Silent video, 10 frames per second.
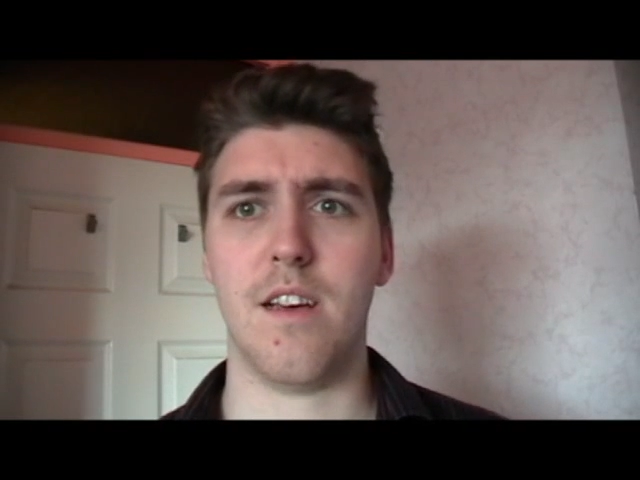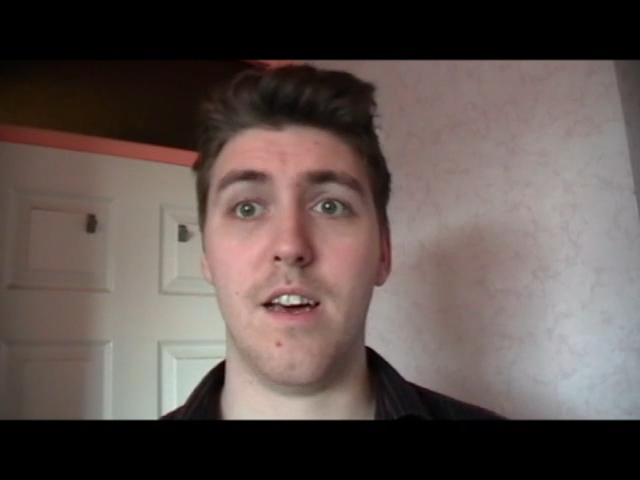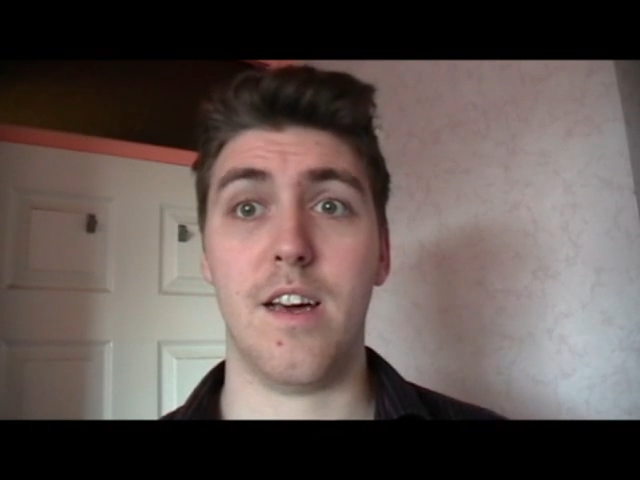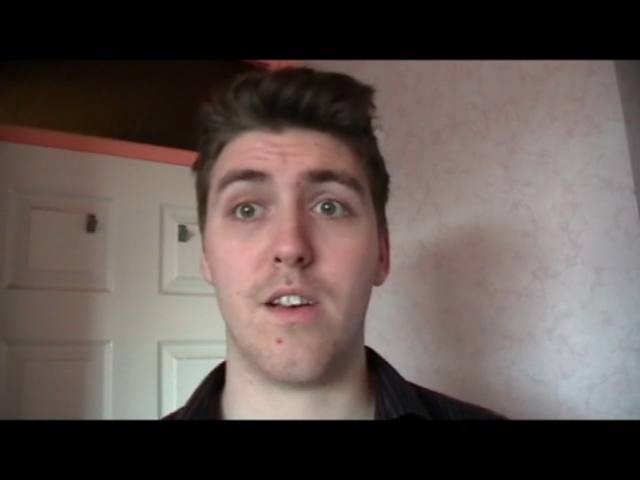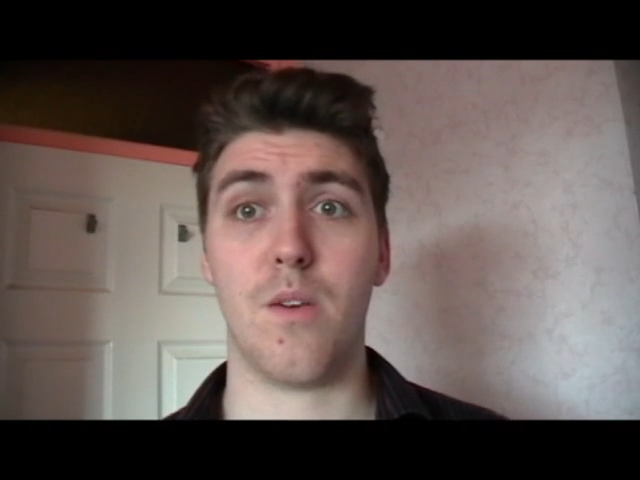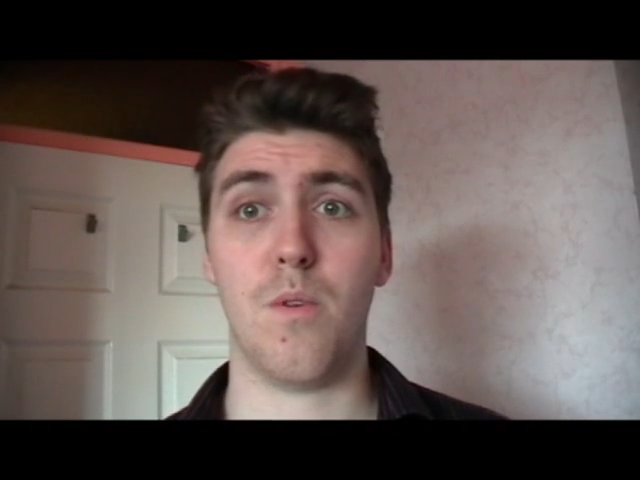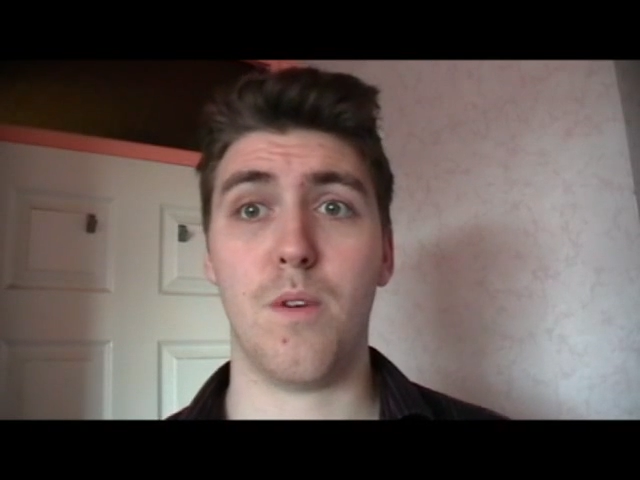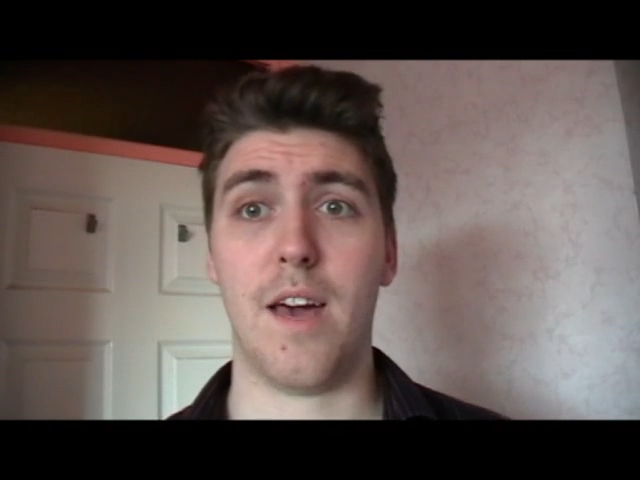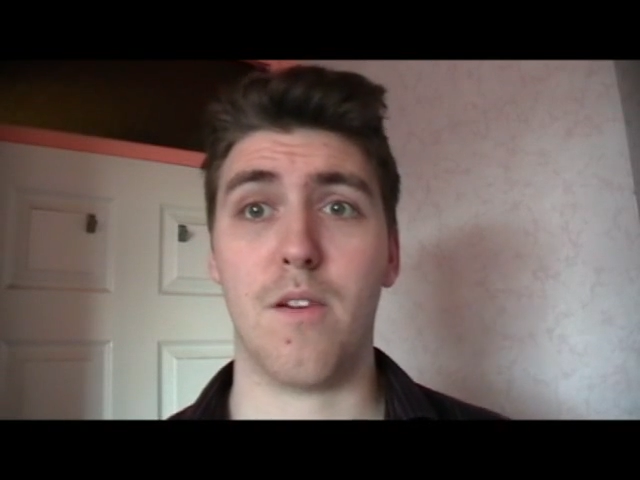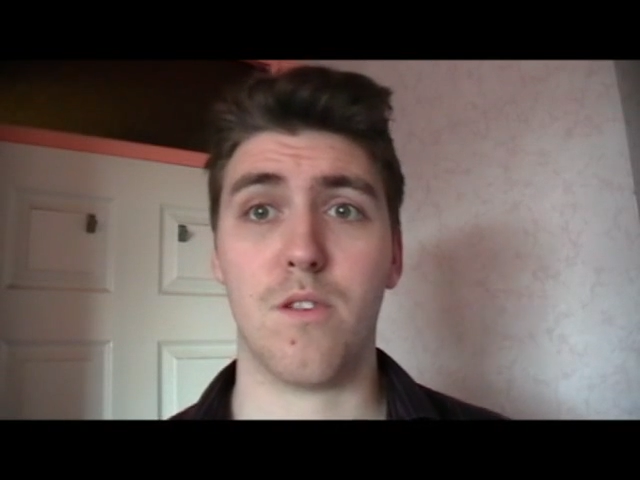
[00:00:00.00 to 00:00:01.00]
and I will
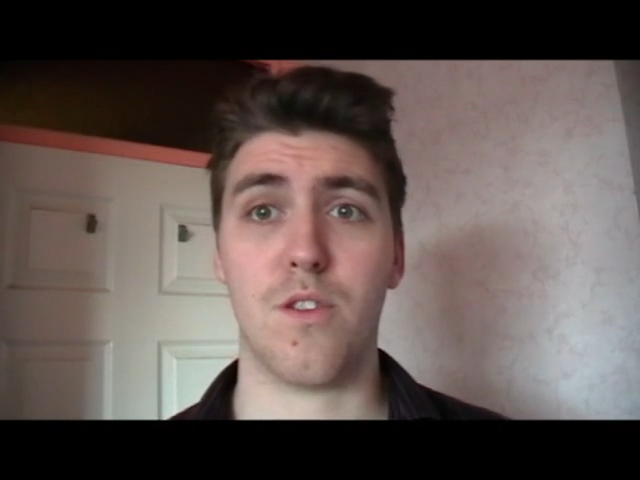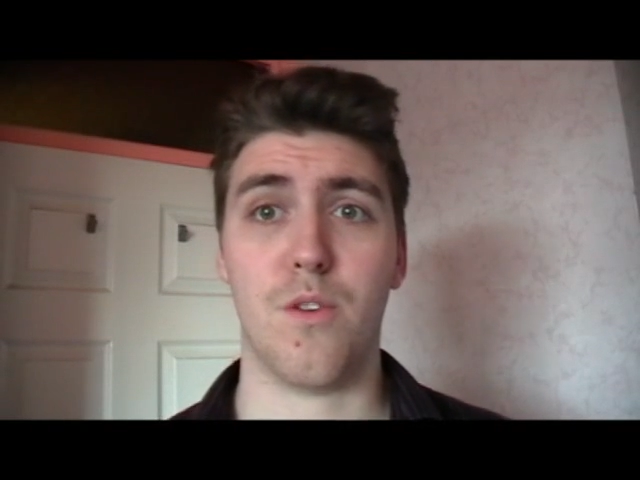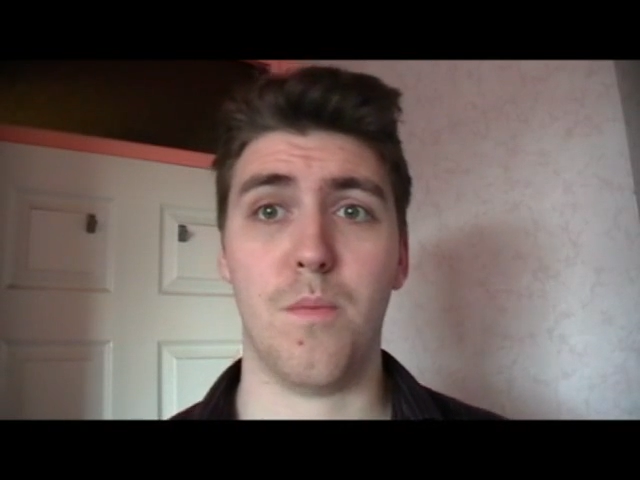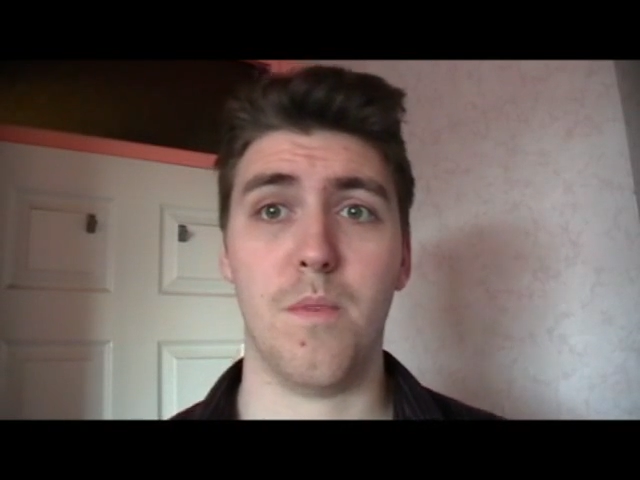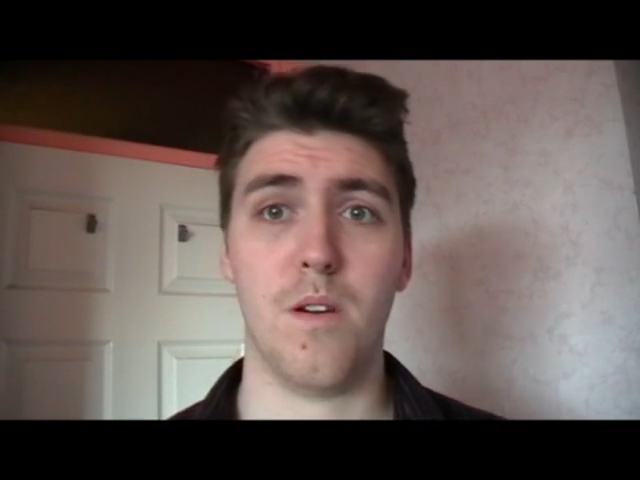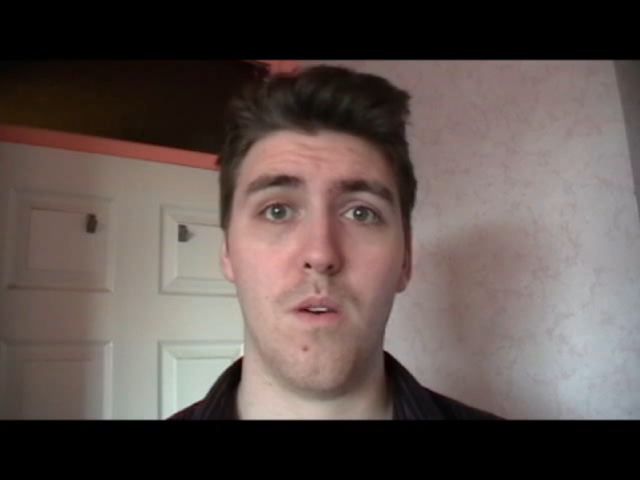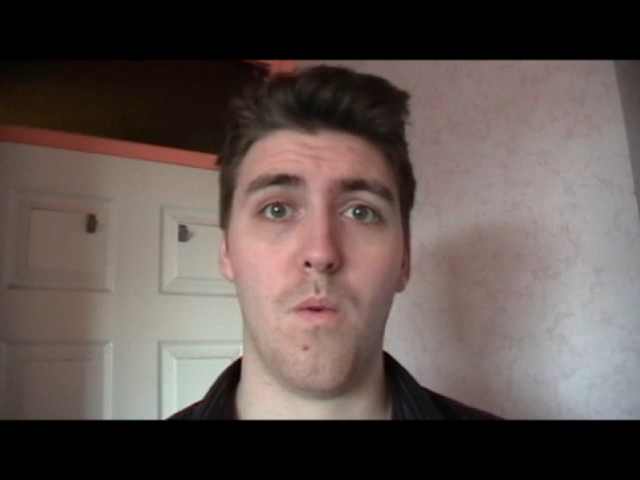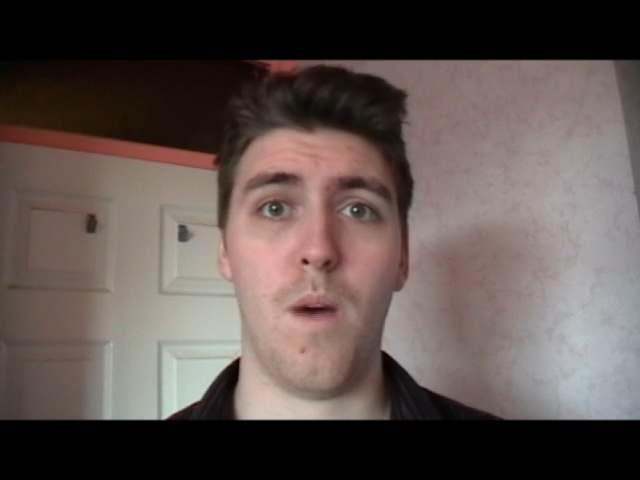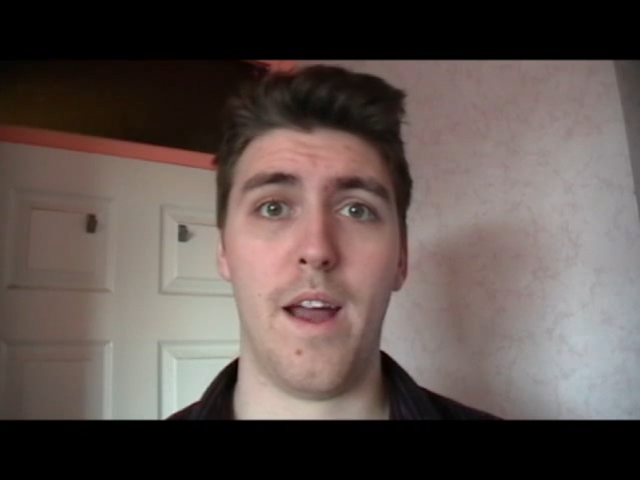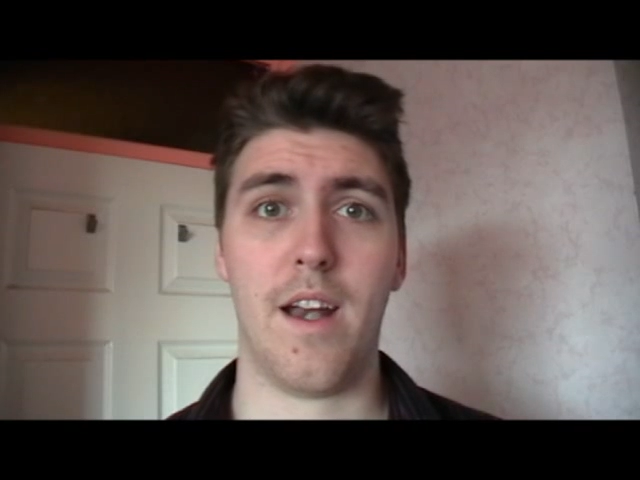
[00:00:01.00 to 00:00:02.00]
get onto them
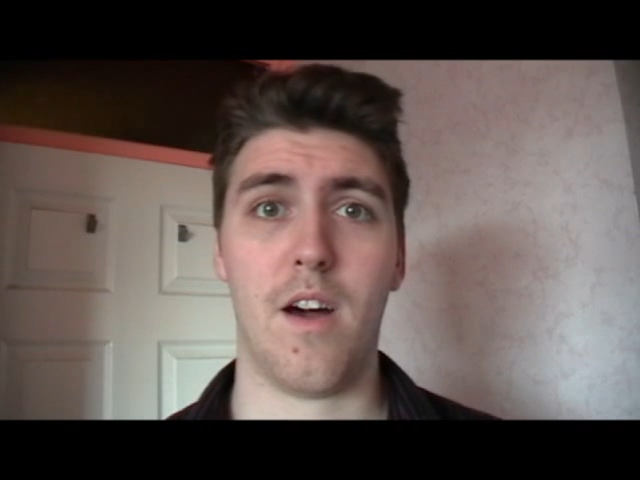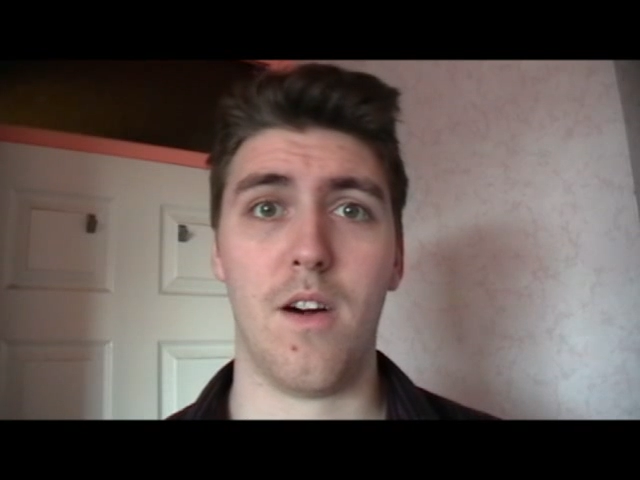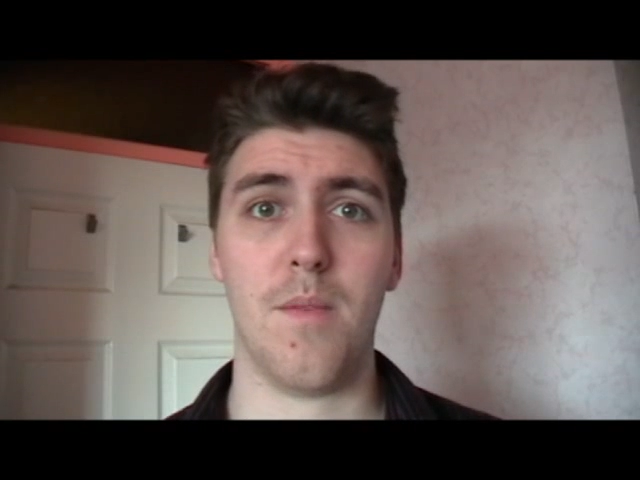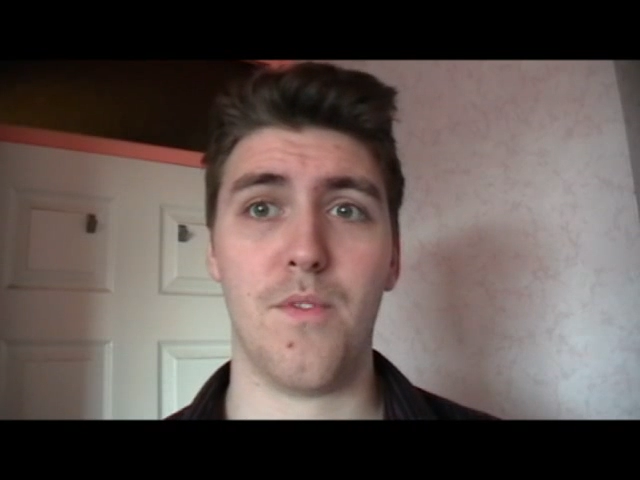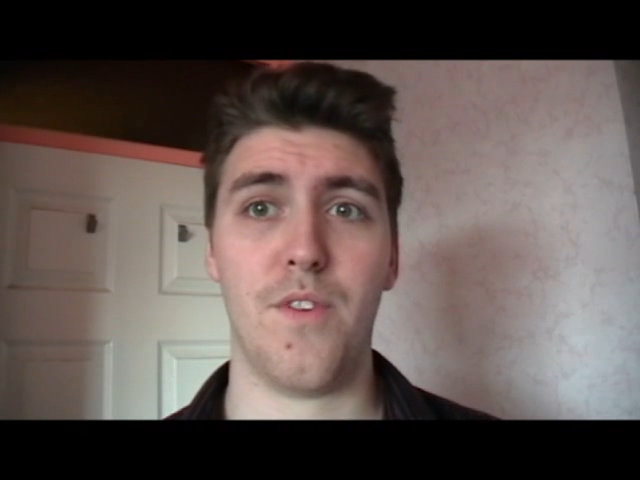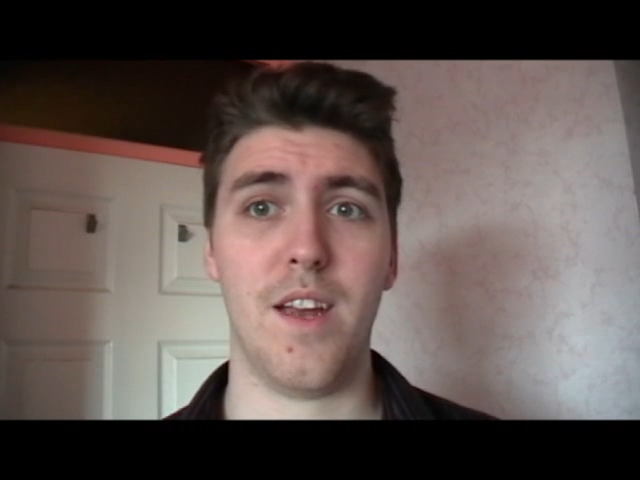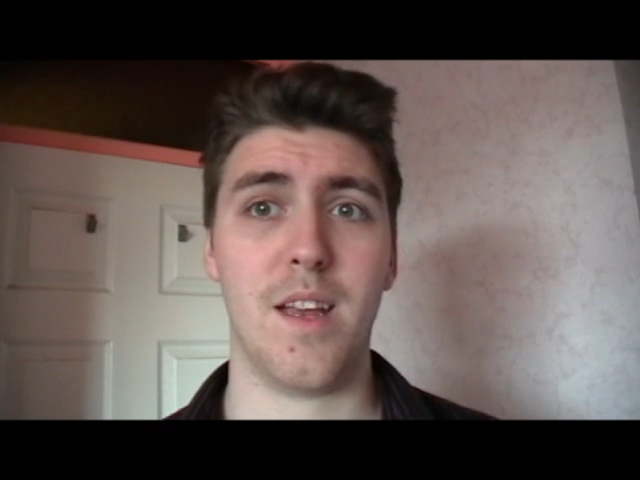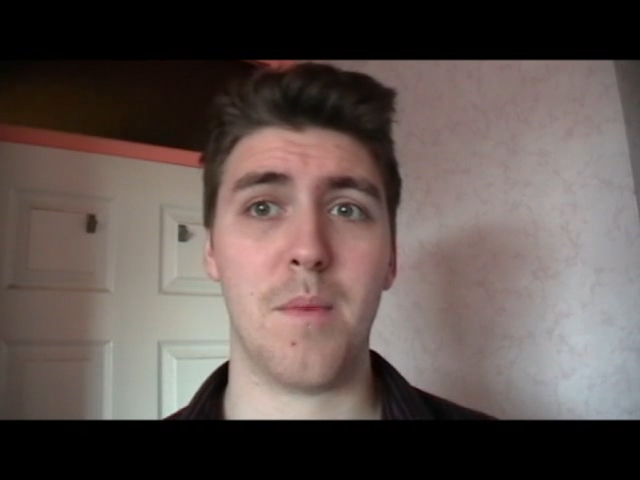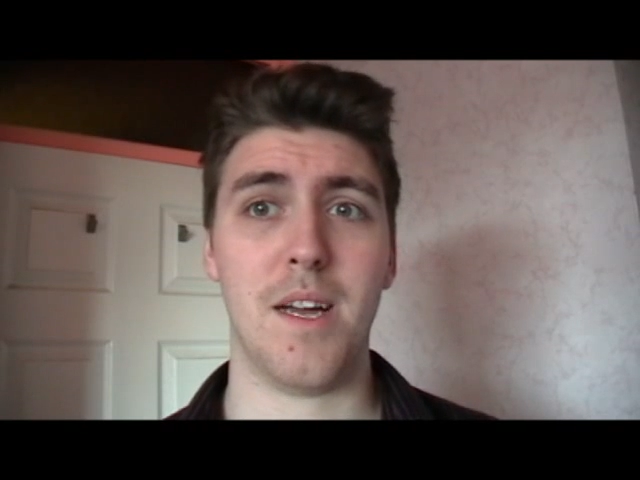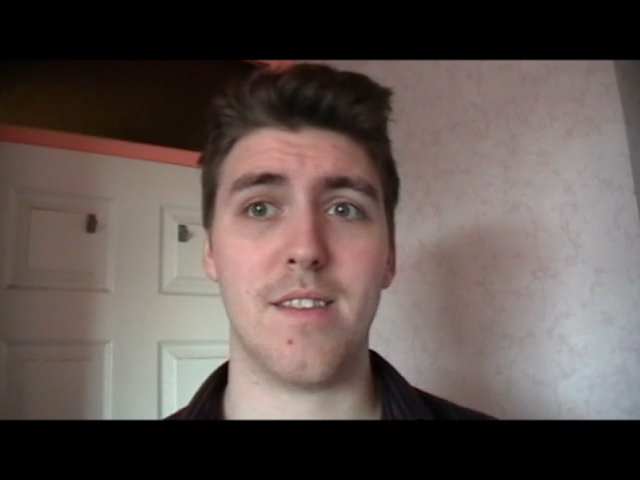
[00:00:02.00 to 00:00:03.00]
when I'm
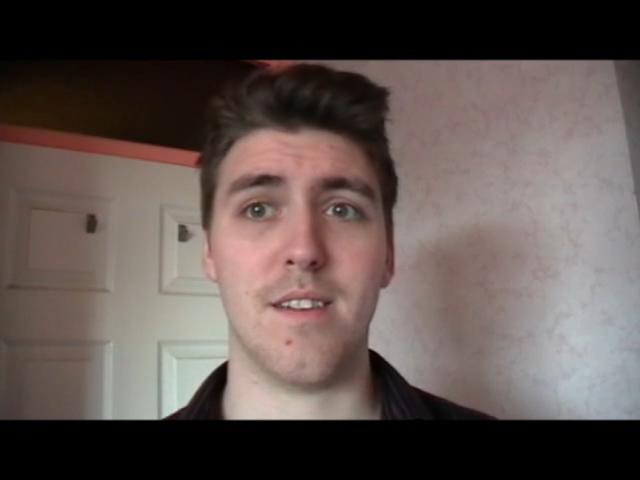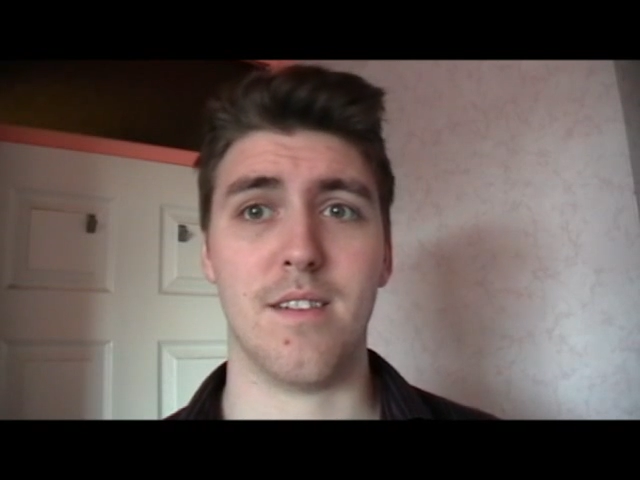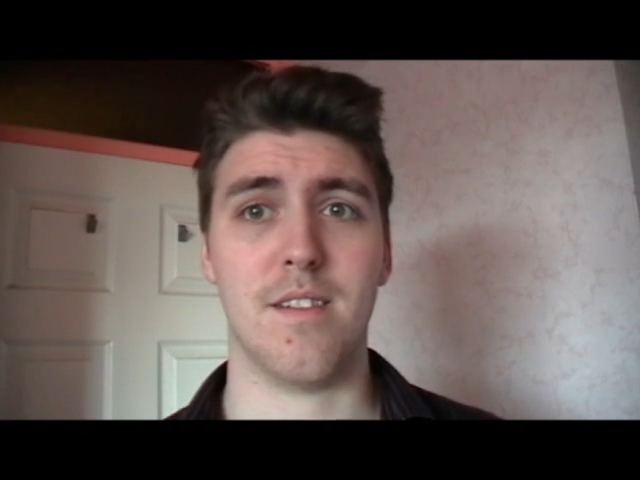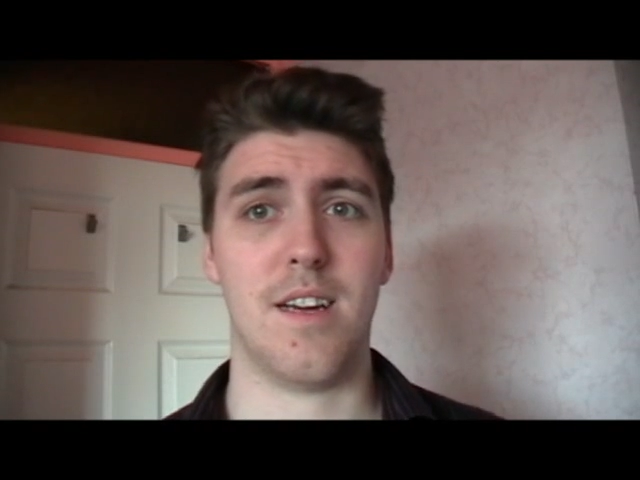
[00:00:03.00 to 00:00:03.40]
feeling better